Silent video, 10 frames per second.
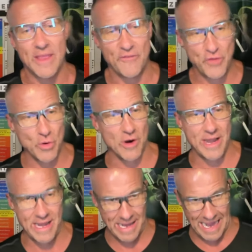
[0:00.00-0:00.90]
if you are
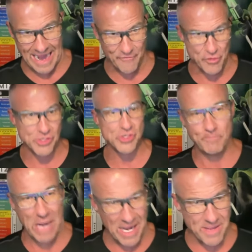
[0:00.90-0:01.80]
a average
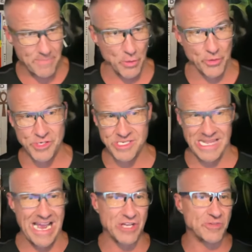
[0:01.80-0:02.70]
bodybuilder
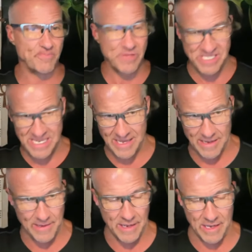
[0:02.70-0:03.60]
slash physique
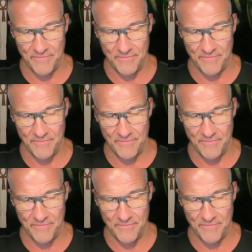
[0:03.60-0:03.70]
uh,